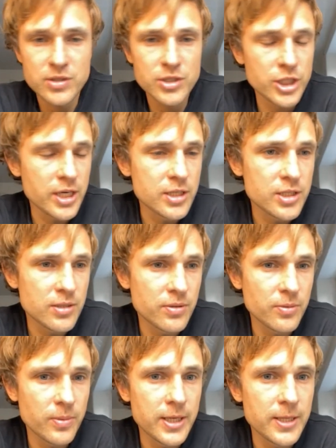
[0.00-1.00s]
and changing on
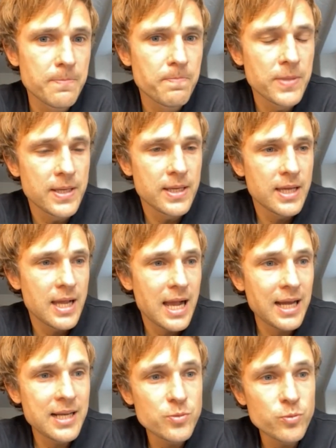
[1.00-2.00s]
the way.
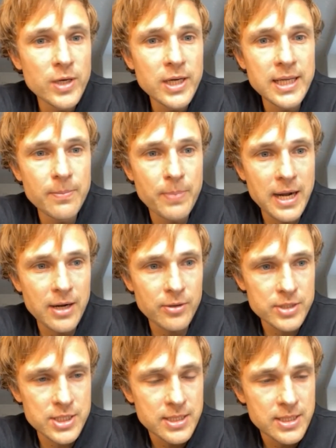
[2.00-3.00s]
And it's really
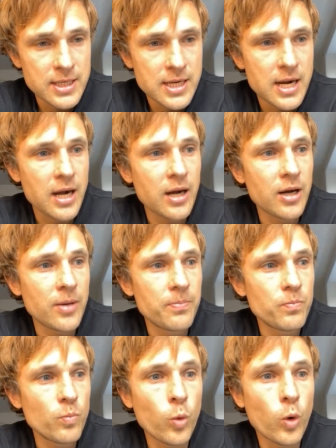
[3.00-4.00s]
about
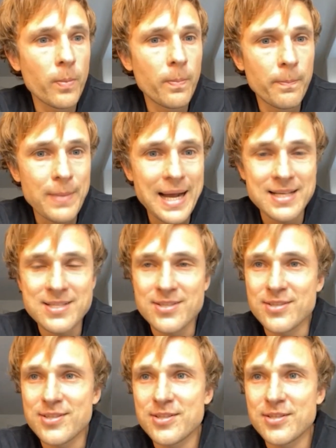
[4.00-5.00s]
what
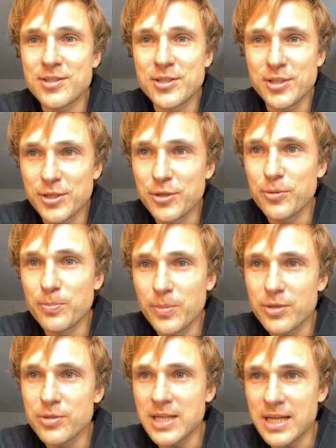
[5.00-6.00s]
matters to you
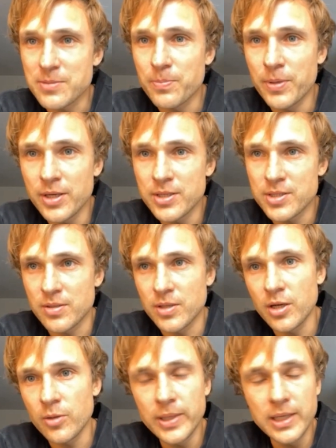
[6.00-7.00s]
most as a person.
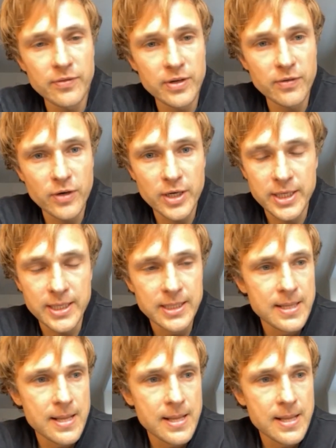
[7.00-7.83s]
You know, we live in a very